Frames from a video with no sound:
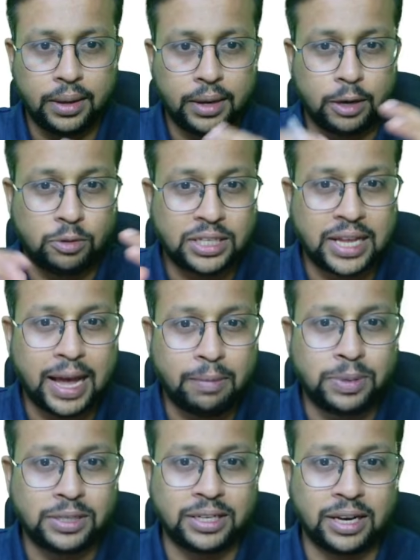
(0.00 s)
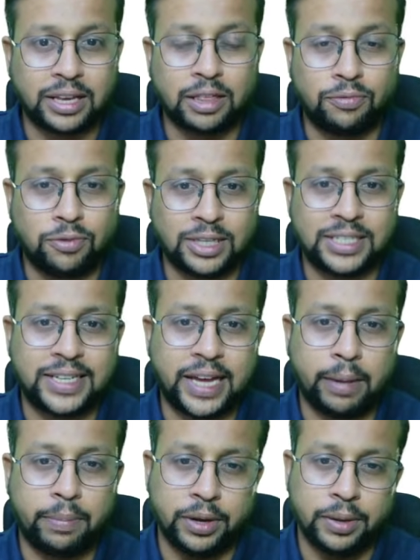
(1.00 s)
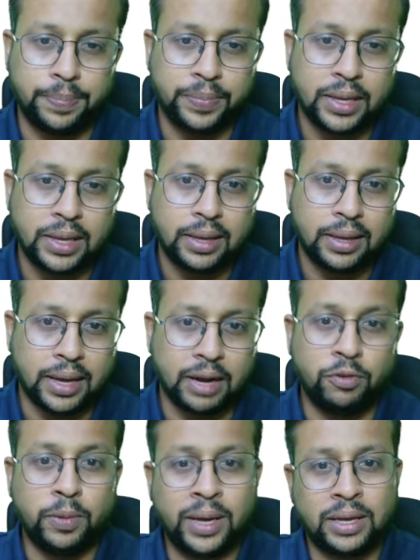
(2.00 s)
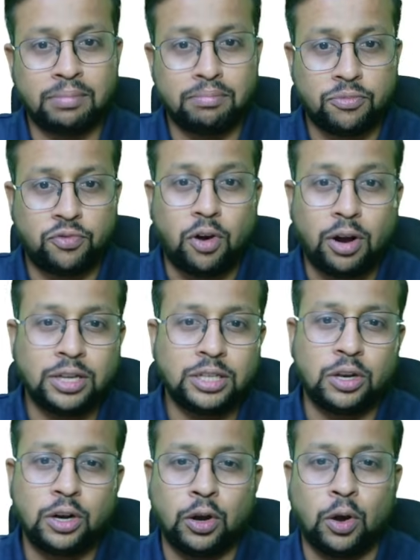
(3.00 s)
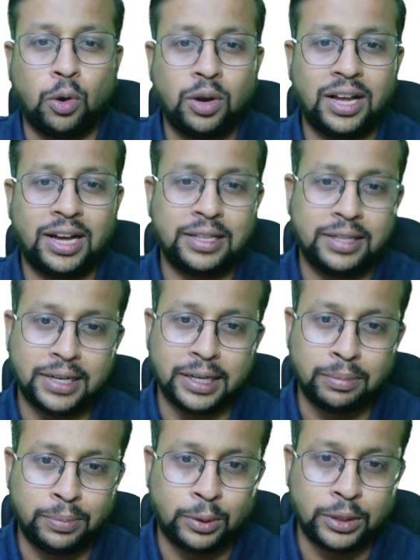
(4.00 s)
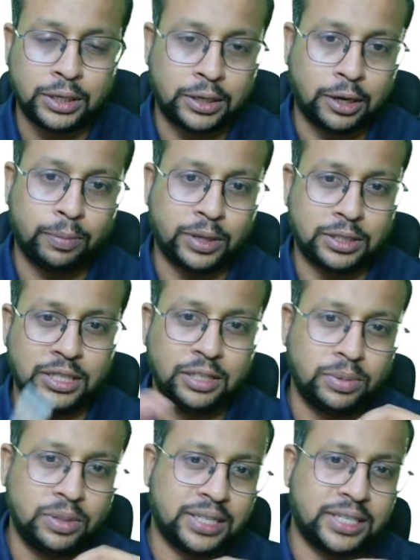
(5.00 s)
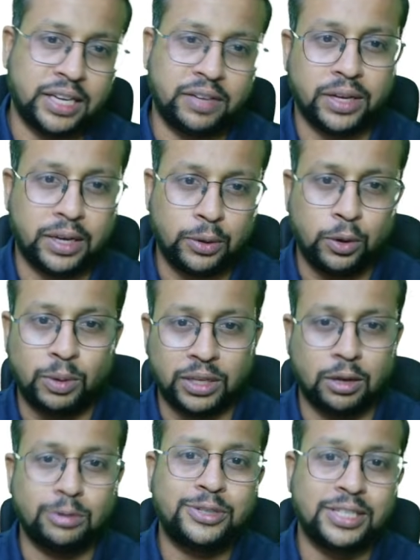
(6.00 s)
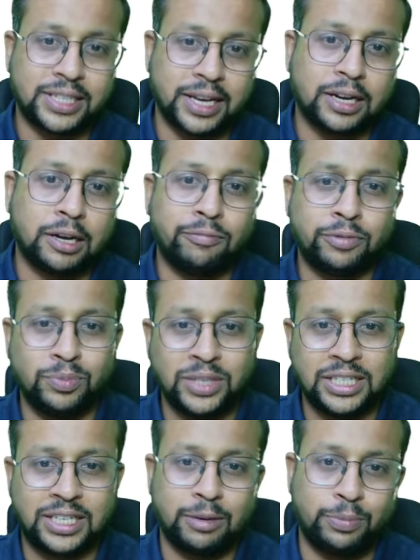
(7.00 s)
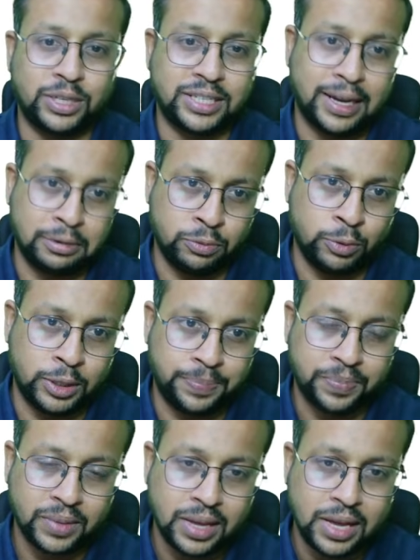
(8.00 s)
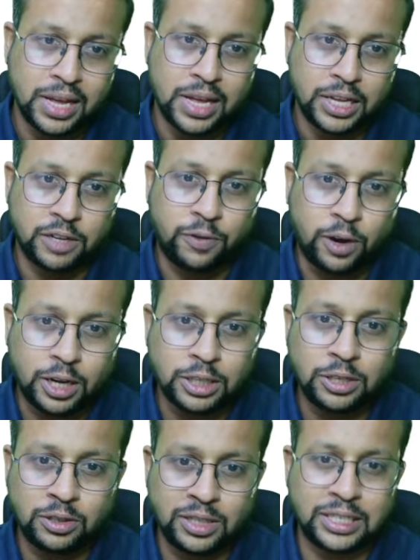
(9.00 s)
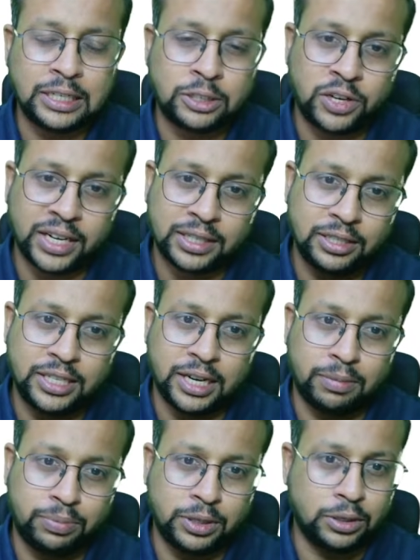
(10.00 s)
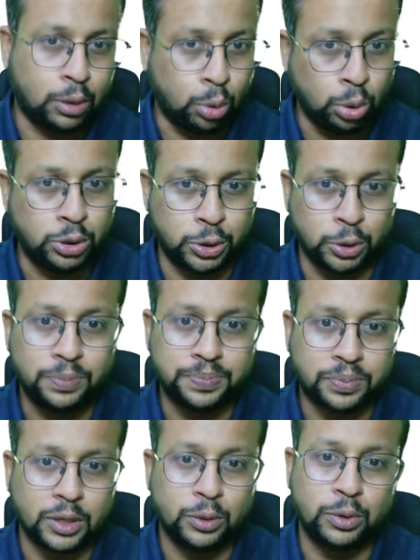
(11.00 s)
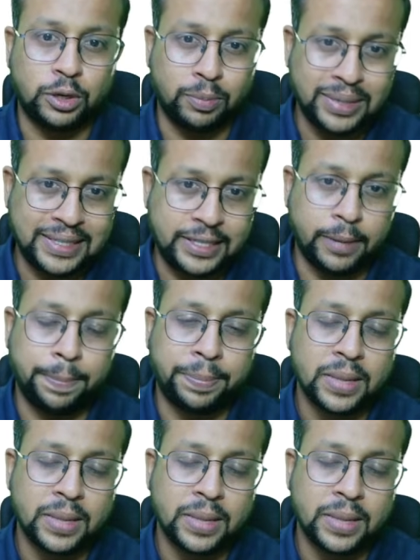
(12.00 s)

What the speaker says: Now, this happens in like the first chapter, and we may focus on all other important topics, TB, HIV, and all, but the questions can come from these topics as well. So, focus on these introductory chapters also, do not miss them.